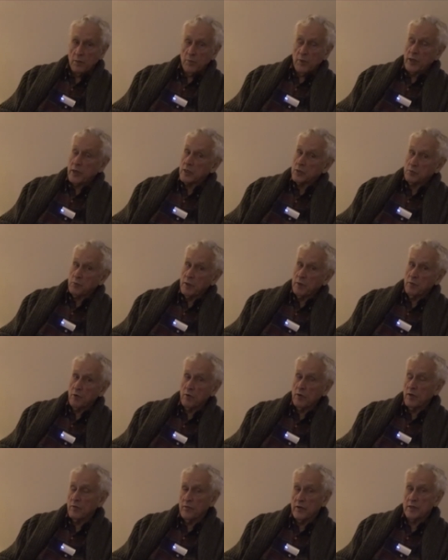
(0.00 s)
because
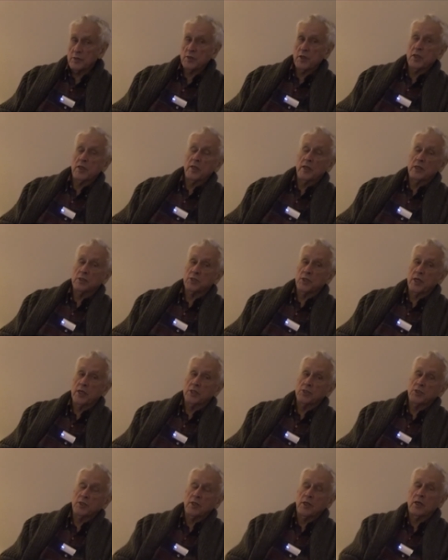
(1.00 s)
people investing in
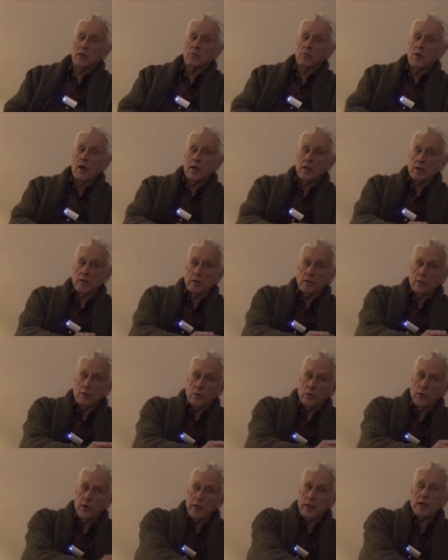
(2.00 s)
education again want
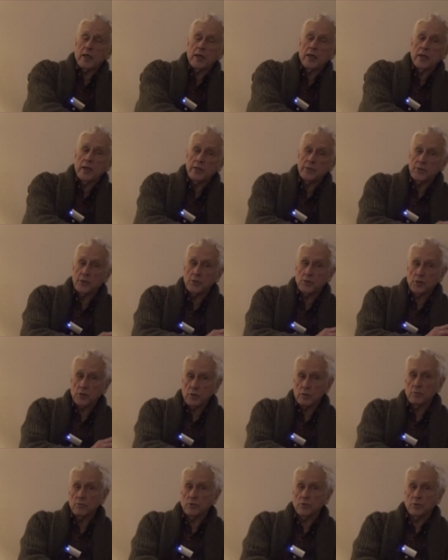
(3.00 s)
quick, easy
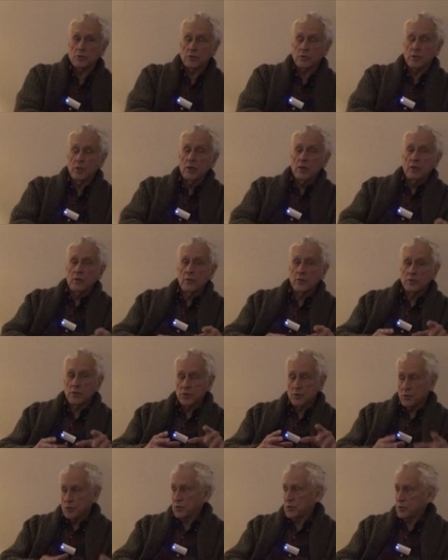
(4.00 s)
solutions,
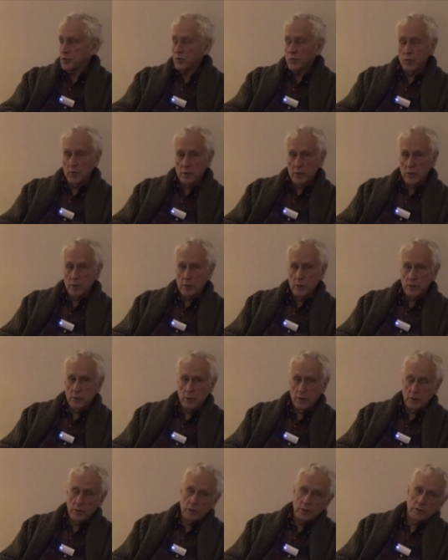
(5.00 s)
which is stupid.
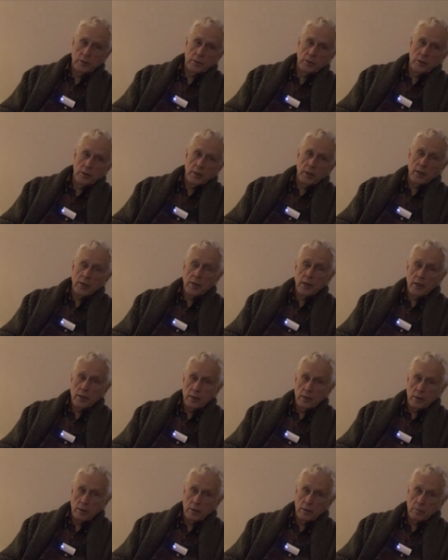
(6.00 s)
Which
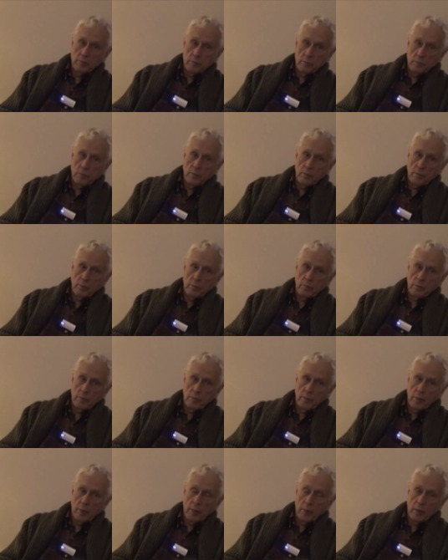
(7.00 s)
and can I relate that to
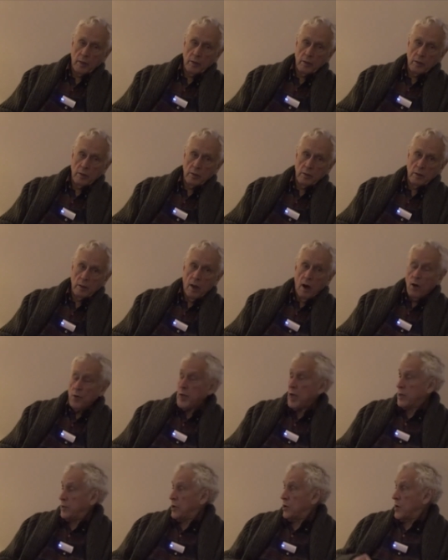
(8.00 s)
the church in the sense? Oh
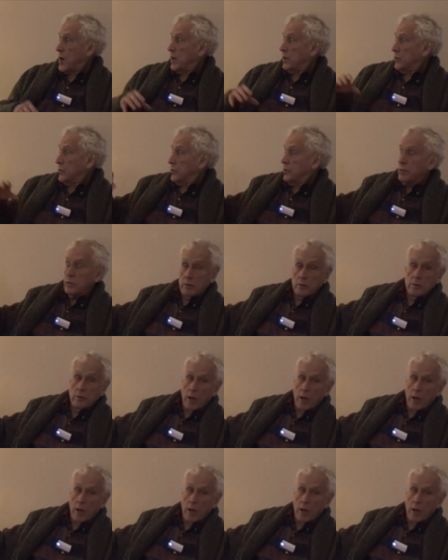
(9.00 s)
yeah, no, I agree.